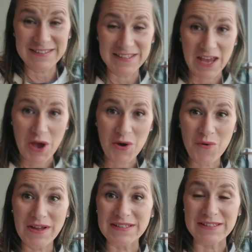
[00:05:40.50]

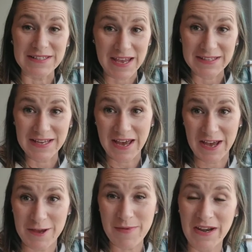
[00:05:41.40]
now
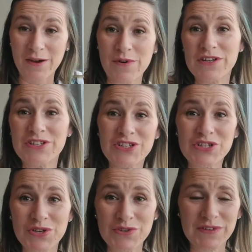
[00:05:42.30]
daytime and I wanted to
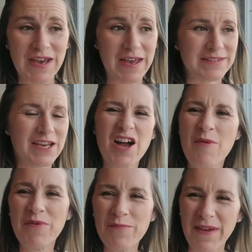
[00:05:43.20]
show you guys a
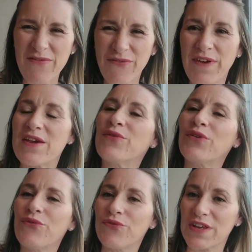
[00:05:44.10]
couple of my
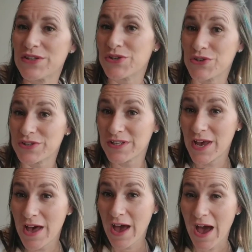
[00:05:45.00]
favorite features
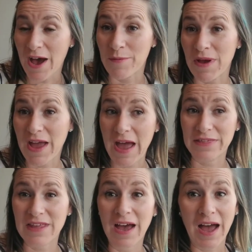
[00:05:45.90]
um,
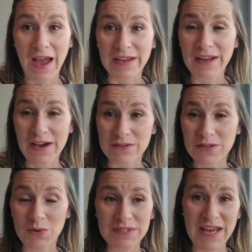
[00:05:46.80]
at the Hyatt
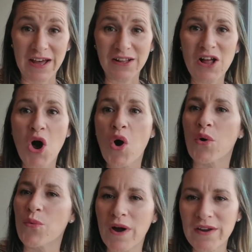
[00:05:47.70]
House Hotel
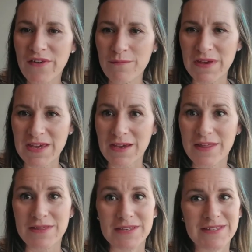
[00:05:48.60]
one of them being
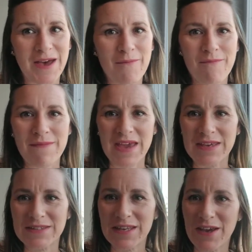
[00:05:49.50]
this
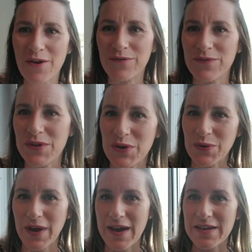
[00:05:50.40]
amazing
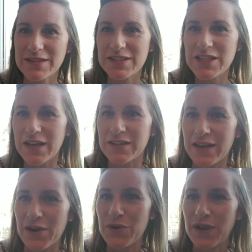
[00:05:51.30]
view, guys. Check
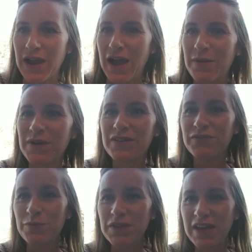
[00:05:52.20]
that out. Okay, I'm gonna
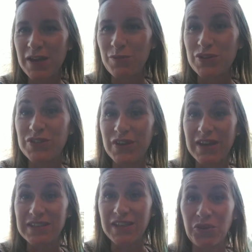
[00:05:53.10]
flip the camera so you
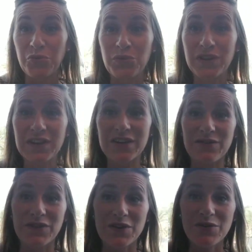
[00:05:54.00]
guys can get a really
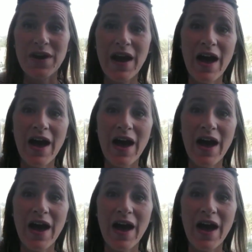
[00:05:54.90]
good view